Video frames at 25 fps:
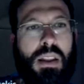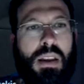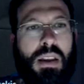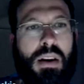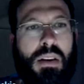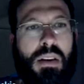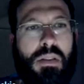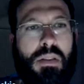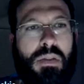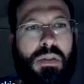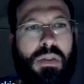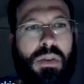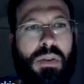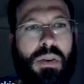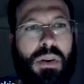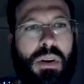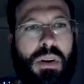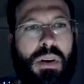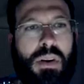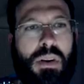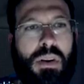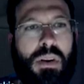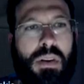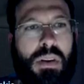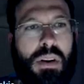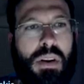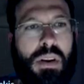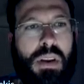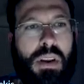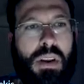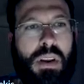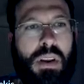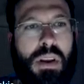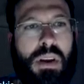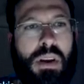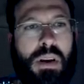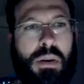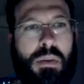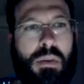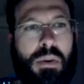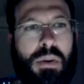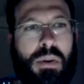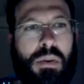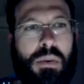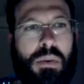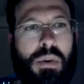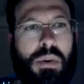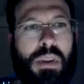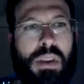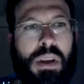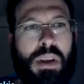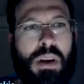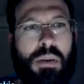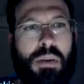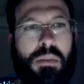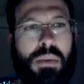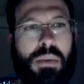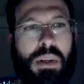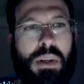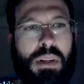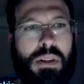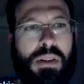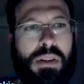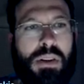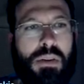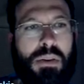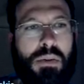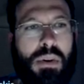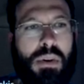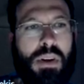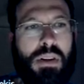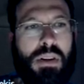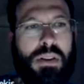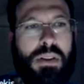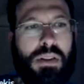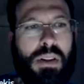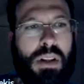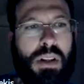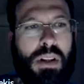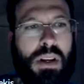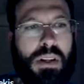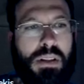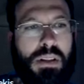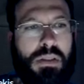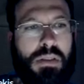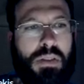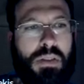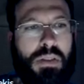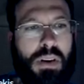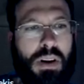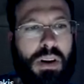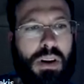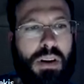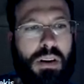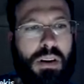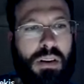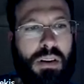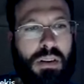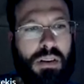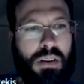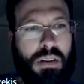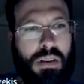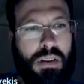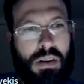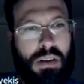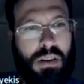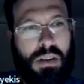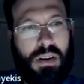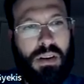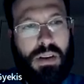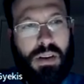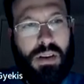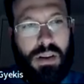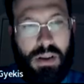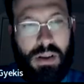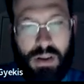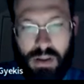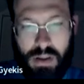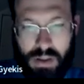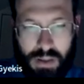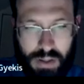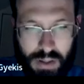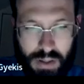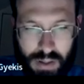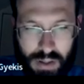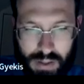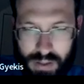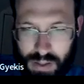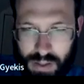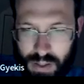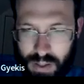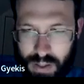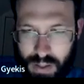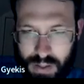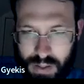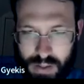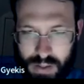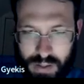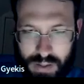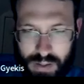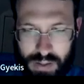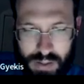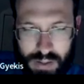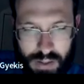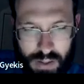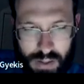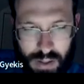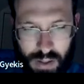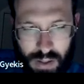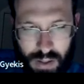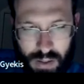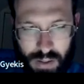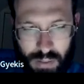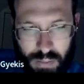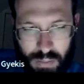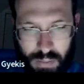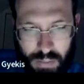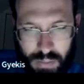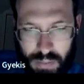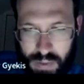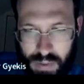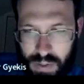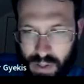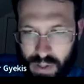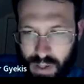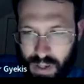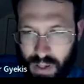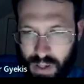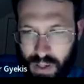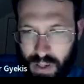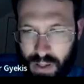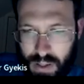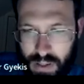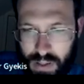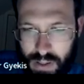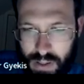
therefore I'm going to run the MPG Ranch classifier on the exact same date.